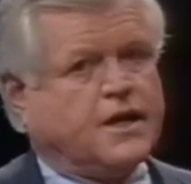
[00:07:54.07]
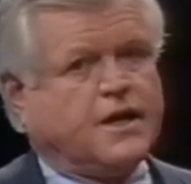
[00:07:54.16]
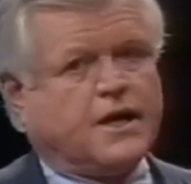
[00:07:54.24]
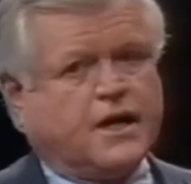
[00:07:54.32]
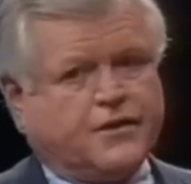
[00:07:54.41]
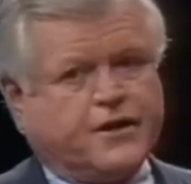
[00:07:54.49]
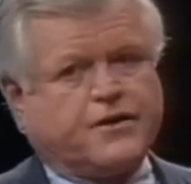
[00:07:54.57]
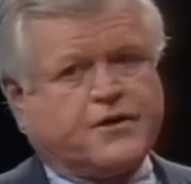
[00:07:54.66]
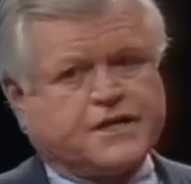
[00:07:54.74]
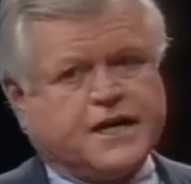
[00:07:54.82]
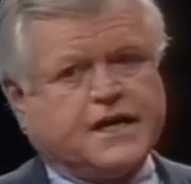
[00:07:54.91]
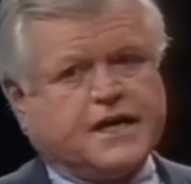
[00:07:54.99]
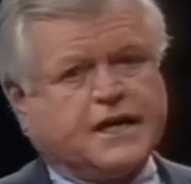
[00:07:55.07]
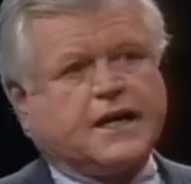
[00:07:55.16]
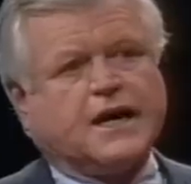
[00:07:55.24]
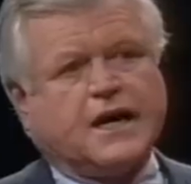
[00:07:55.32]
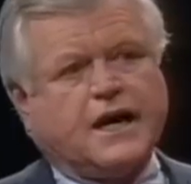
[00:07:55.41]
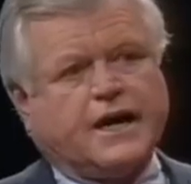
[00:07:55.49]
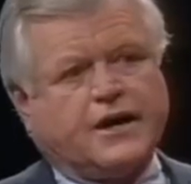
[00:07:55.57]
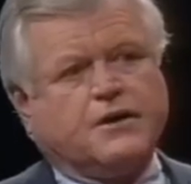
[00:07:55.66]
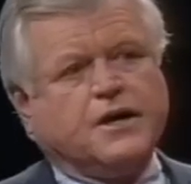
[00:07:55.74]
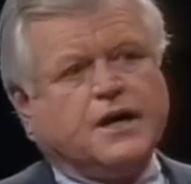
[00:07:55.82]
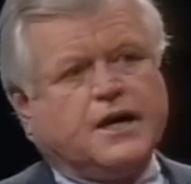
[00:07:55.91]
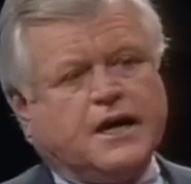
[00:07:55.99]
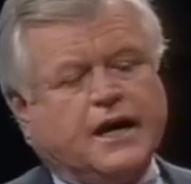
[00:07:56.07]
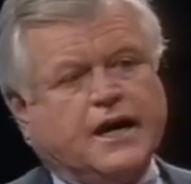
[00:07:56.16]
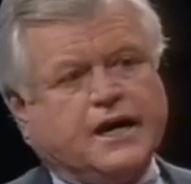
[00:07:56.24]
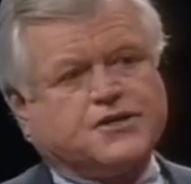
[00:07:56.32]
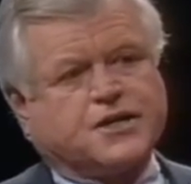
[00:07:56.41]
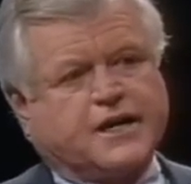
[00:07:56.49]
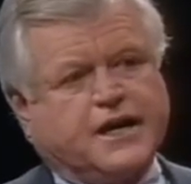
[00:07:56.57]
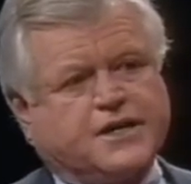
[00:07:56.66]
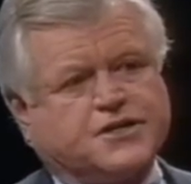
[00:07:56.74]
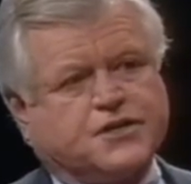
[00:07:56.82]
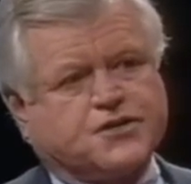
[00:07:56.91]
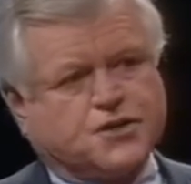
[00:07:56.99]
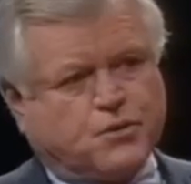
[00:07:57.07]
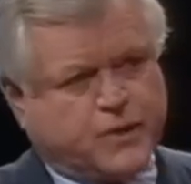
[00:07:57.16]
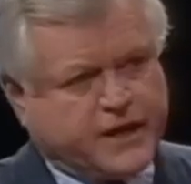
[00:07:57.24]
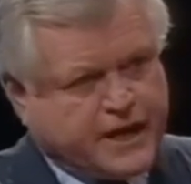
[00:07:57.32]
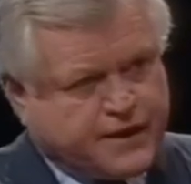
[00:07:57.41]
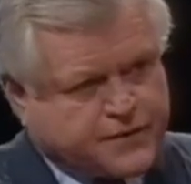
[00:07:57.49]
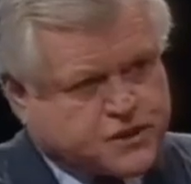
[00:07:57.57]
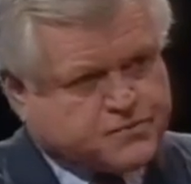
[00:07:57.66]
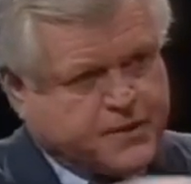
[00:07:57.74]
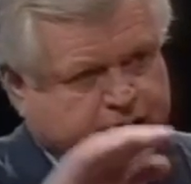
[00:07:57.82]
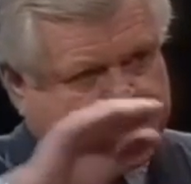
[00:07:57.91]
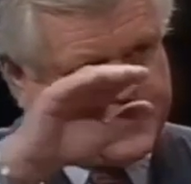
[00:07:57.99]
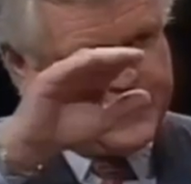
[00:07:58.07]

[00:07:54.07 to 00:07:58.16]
that are attending higher education. So we have expanded